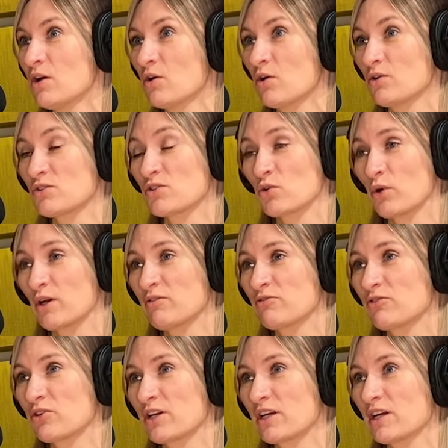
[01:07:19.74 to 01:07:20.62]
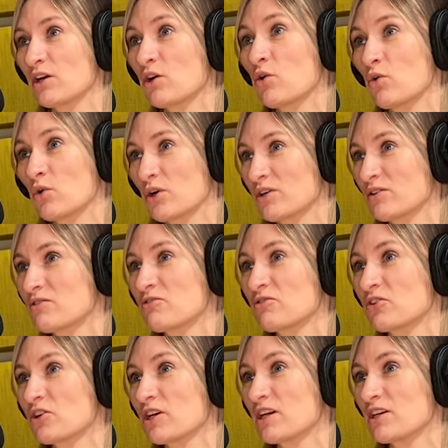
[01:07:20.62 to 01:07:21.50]
soy free, corn
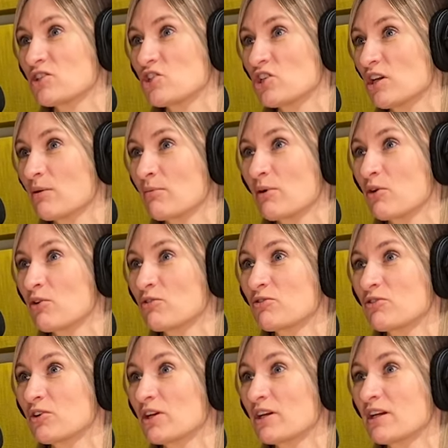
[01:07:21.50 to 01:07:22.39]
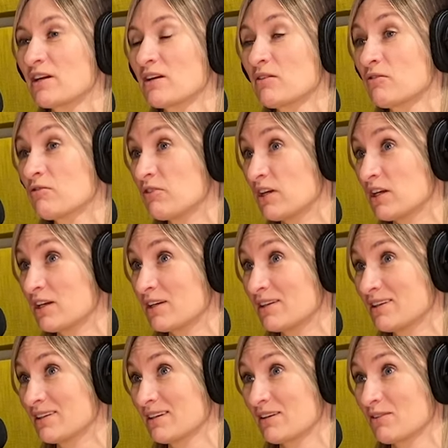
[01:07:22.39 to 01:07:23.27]
free, GMO free
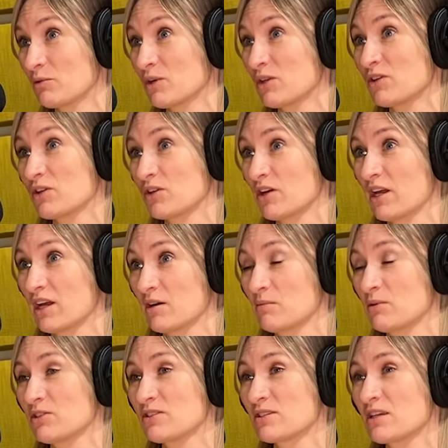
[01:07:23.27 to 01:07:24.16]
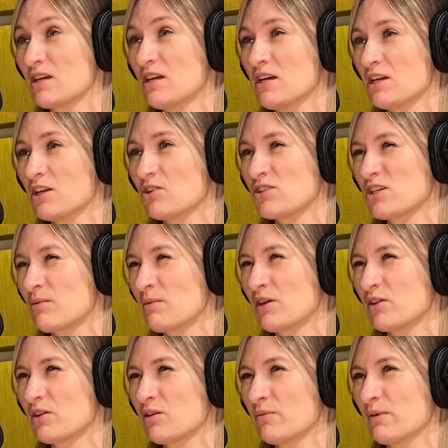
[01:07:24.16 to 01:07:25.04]
feed with your animals. Can you tell
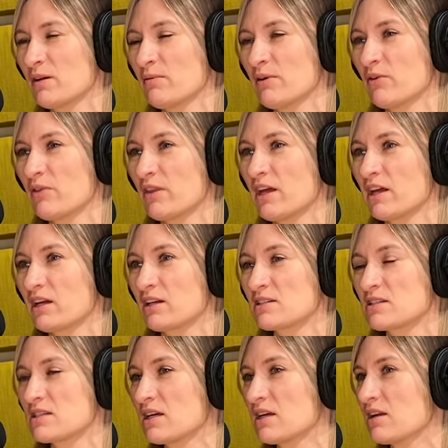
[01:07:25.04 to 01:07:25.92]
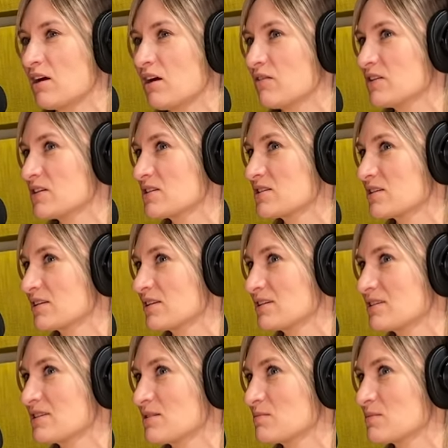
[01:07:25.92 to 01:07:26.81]
me a little bit about that? Because that
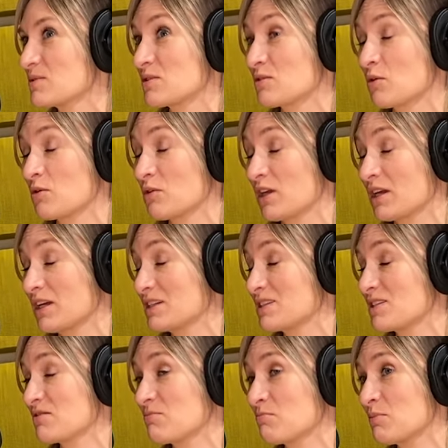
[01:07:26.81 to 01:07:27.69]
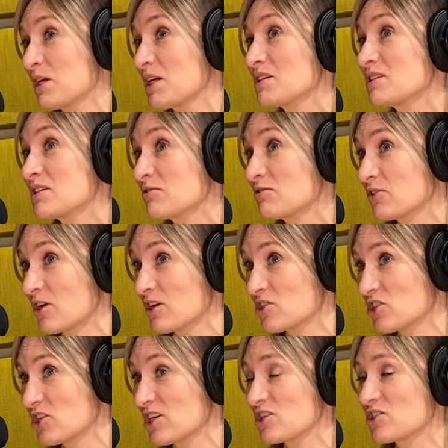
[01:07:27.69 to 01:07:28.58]
obviously seems like it's a big
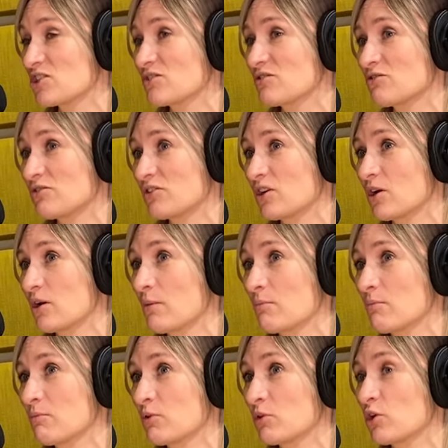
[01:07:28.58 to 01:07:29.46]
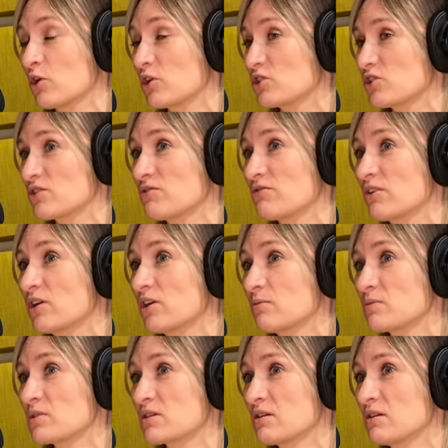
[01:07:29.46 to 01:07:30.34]
differentiation from larger farms.